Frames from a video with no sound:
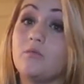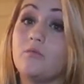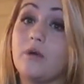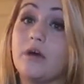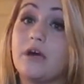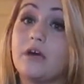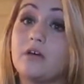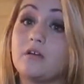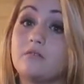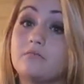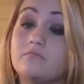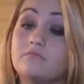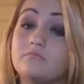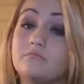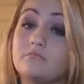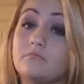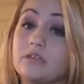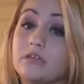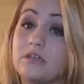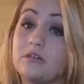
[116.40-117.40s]
Well,
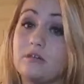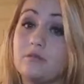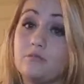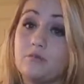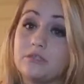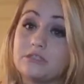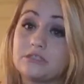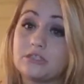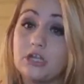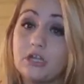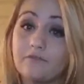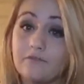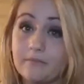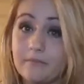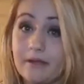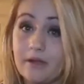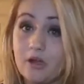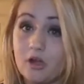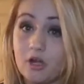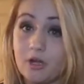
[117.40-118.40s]
it started from
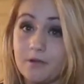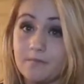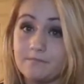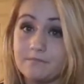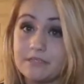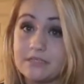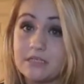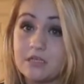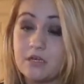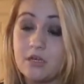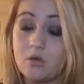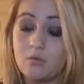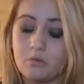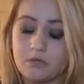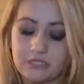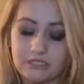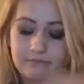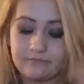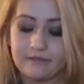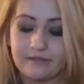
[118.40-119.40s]
my arms,
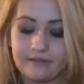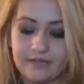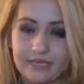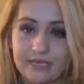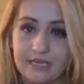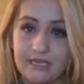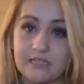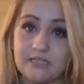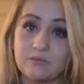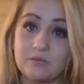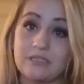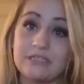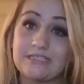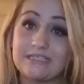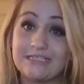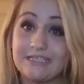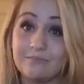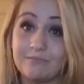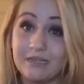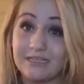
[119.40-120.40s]
went to my legs, went
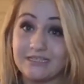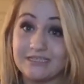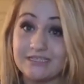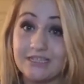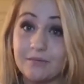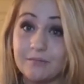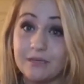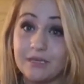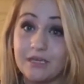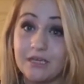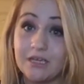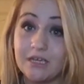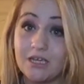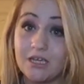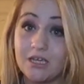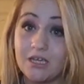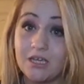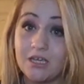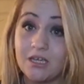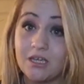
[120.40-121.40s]
to my stomach,
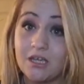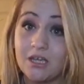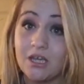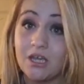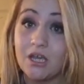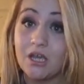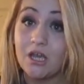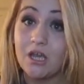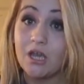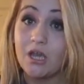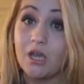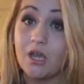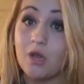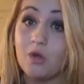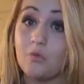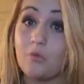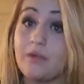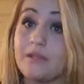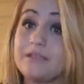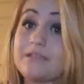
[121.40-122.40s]

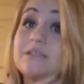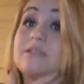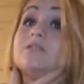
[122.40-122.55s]
went